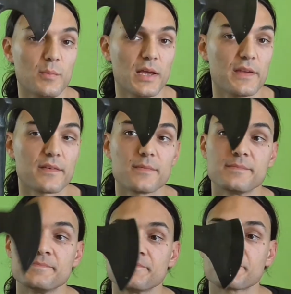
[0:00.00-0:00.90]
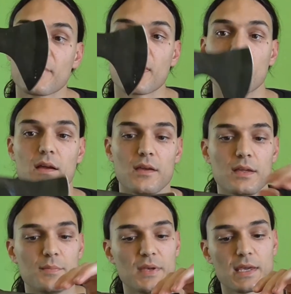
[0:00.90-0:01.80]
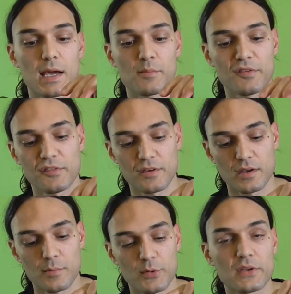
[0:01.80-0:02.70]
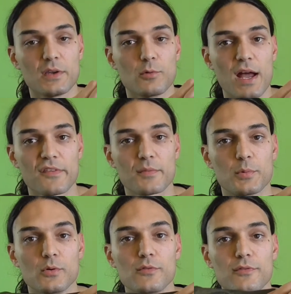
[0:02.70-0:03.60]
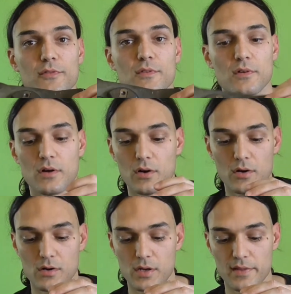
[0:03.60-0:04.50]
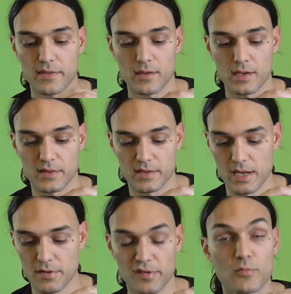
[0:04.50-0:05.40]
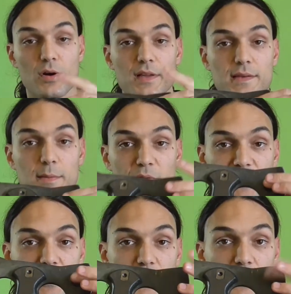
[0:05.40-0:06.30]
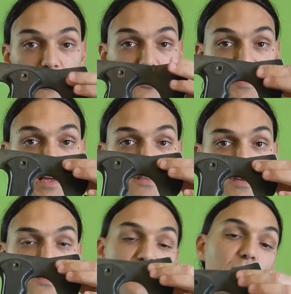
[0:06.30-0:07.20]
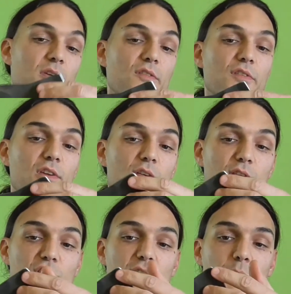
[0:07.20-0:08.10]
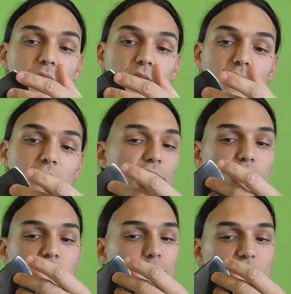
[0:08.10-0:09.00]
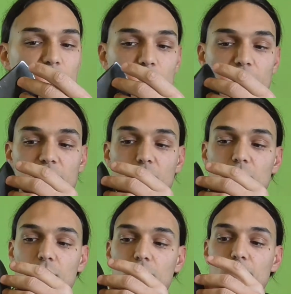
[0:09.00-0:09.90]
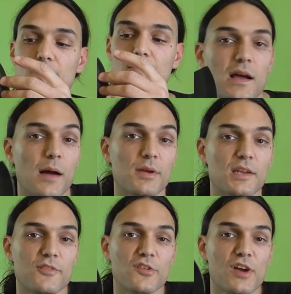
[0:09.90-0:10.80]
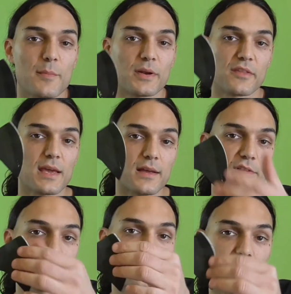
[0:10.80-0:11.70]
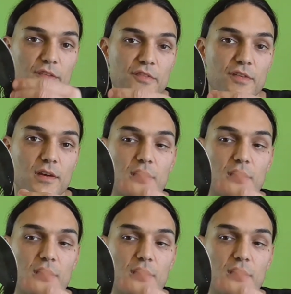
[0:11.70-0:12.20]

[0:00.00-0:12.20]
blade, it becomes pretty rust proof at the areas where it keeps the oxidizations, because, you know, if you sharpen it, then it's not rust proof anymore. I mean, if you sharpen the edge, this